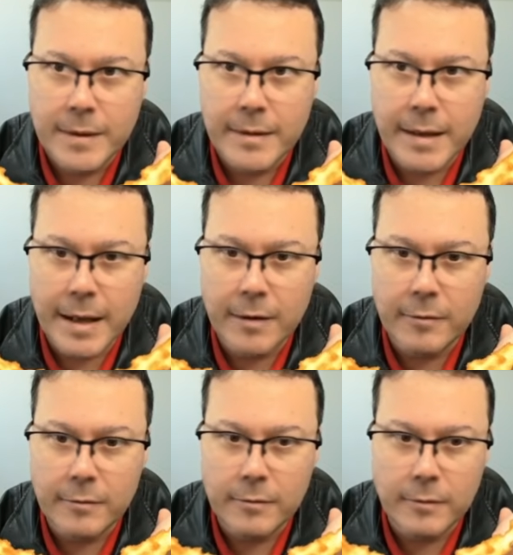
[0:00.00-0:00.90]

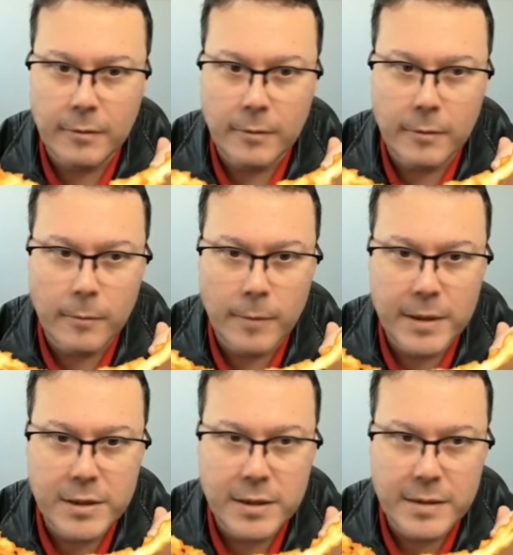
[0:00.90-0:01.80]
Now
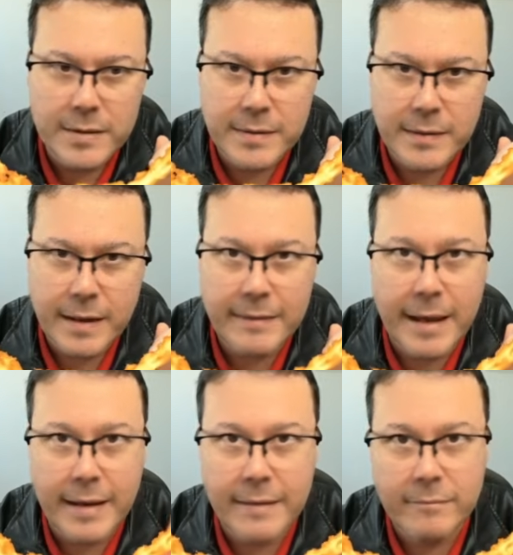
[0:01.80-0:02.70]
we just
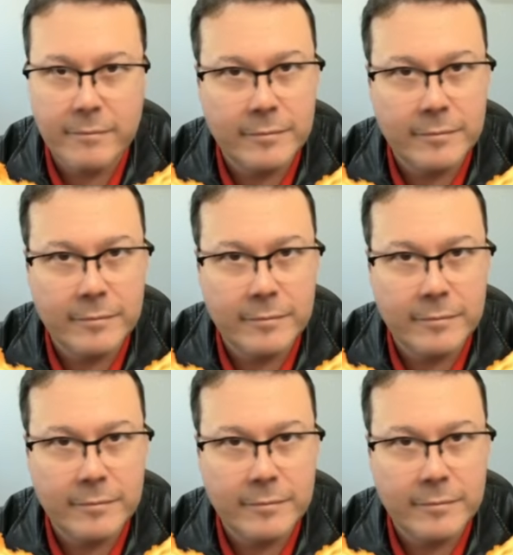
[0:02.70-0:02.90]
attack.